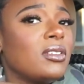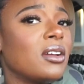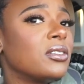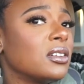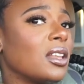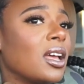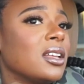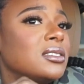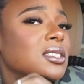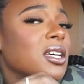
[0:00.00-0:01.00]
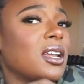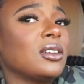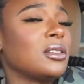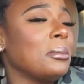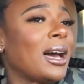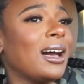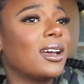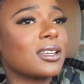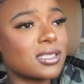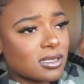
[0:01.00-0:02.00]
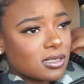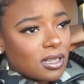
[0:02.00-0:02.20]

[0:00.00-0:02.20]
never like took it out the box.